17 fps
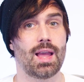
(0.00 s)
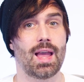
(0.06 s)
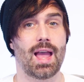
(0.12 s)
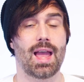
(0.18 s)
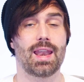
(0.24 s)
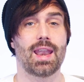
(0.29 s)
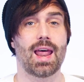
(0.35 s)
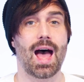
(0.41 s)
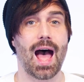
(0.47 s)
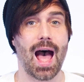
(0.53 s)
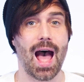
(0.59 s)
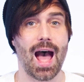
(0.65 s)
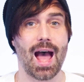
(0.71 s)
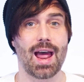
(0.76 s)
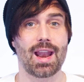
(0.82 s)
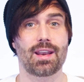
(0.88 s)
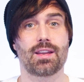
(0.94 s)
And
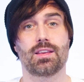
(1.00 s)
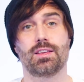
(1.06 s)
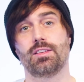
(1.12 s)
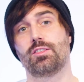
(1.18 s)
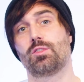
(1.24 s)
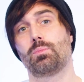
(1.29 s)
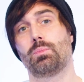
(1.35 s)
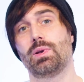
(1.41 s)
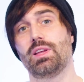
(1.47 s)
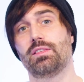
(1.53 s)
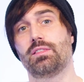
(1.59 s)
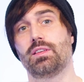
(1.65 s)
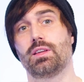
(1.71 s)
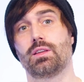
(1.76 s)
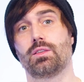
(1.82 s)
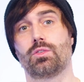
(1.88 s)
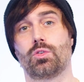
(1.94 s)
Anne is
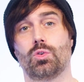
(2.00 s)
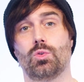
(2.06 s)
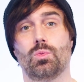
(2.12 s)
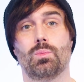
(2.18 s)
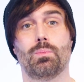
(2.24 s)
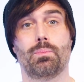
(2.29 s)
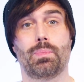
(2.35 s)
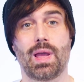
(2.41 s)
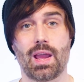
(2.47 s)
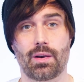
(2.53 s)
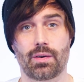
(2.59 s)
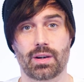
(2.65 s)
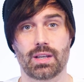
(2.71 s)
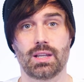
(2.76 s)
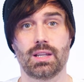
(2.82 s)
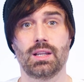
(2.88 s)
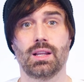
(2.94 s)
pleasing to
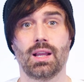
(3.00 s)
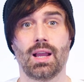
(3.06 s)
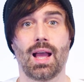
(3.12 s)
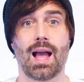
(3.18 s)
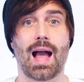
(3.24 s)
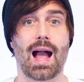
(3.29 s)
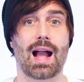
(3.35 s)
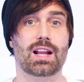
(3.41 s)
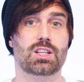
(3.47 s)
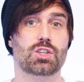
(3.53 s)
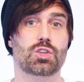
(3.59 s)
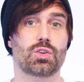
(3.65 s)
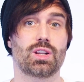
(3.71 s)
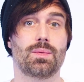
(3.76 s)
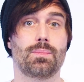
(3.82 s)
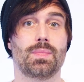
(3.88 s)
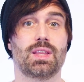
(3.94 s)
Barry
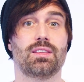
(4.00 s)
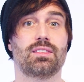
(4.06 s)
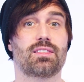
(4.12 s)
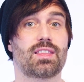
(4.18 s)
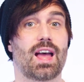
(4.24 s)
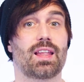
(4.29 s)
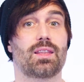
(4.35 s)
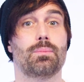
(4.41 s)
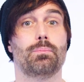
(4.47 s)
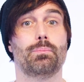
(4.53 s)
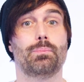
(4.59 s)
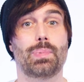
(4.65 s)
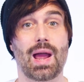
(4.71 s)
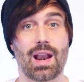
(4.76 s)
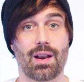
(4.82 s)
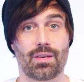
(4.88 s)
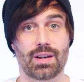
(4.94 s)
actually means that
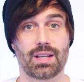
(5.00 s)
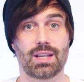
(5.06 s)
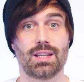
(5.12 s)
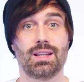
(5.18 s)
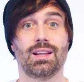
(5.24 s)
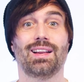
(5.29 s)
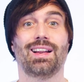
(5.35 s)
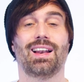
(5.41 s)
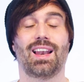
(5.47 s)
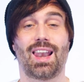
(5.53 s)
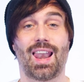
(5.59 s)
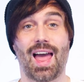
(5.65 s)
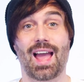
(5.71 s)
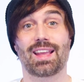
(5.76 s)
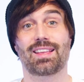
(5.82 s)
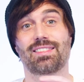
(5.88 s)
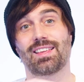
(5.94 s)
Barry
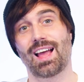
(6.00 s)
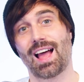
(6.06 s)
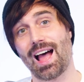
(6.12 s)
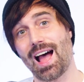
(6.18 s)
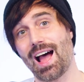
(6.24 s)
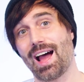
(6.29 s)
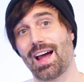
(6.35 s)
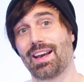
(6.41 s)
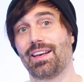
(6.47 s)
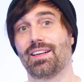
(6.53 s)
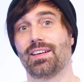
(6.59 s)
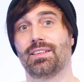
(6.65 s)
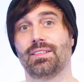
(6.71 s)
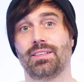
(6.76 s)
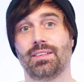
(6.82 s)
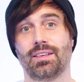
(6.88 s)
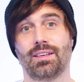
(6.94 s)
likes Anne.
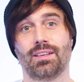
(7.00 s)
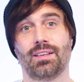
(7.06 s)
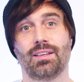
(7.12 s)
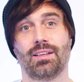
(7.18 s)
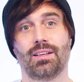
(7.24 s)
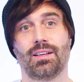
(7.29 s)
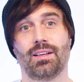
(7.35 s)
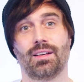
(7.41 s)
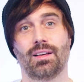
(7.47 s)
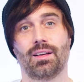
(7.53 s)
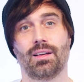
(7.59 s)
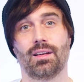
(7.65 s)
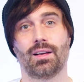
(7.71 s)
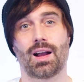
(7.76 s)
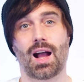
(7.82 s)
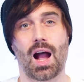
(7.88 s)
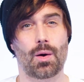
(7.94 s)

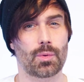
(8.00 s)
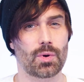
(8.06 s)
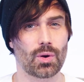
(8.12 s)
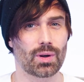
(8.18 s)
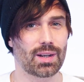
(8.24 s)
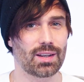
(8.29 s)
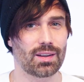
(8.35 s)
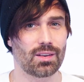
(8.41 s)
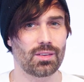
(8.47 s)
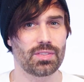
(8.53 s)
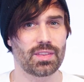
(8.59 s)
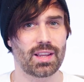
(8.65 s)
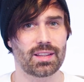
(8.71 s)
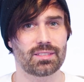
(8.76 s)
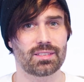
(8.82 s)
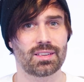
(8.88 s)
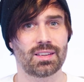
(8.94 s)
Are we all clear on
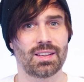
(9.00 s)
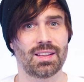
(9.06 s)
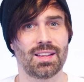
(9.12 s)
that?